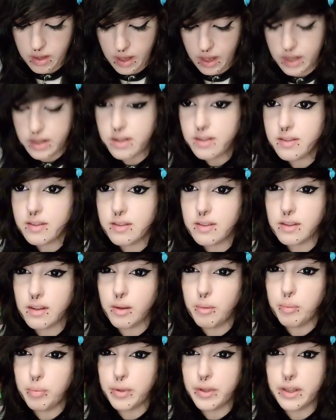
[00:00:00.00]
and this is a
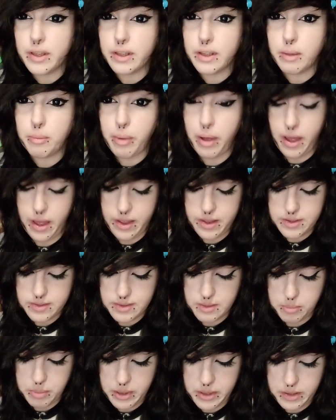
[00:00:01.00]
completely biased
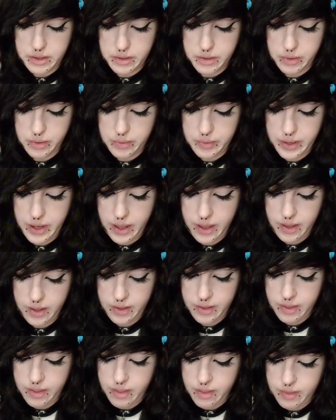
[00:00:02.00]
opinion,
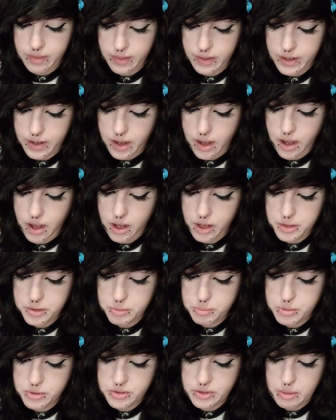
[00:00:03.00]
okay? Like
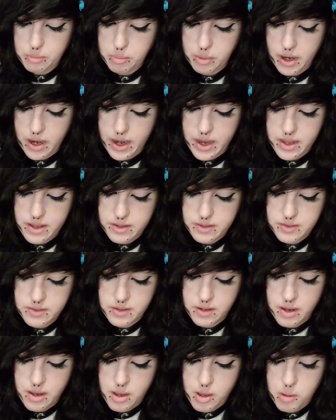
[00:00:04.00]
100%
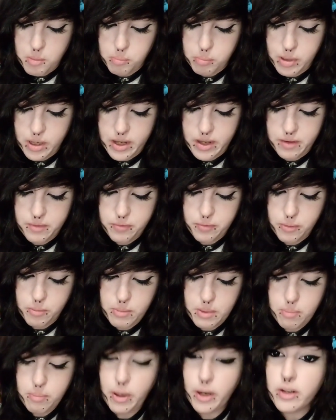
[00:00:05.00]
biased. But for
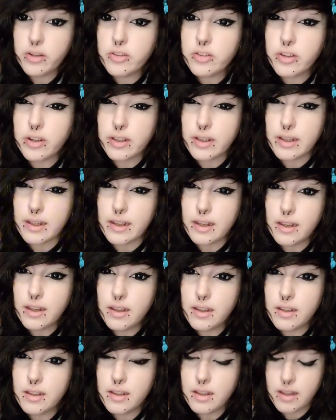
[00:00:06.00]
me personally,
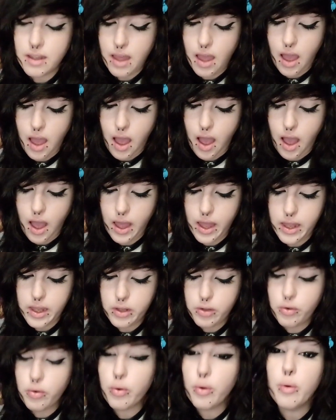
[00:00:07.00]
I
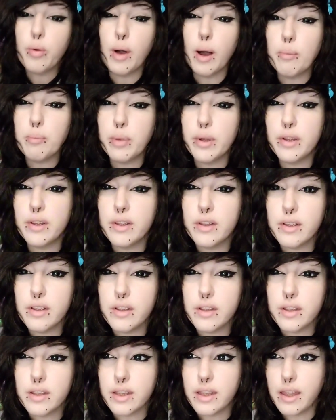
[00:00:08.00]
grew up
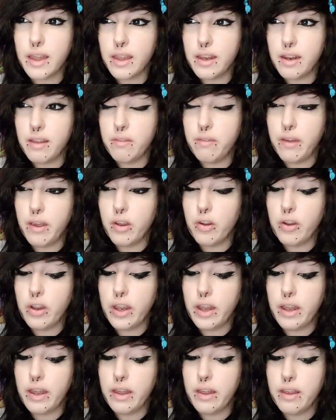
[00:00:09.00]
in a
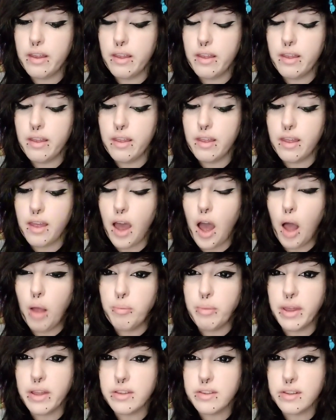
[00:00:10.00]
very
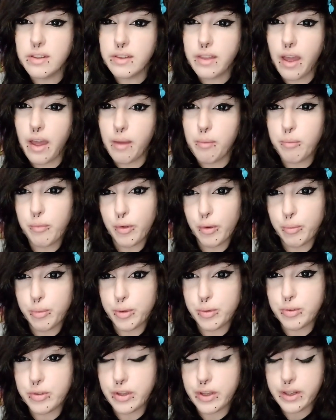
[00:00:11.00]
amazing time for
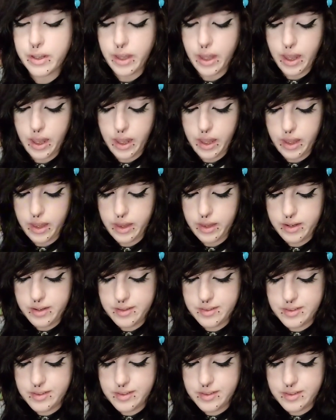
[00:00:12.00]
music, and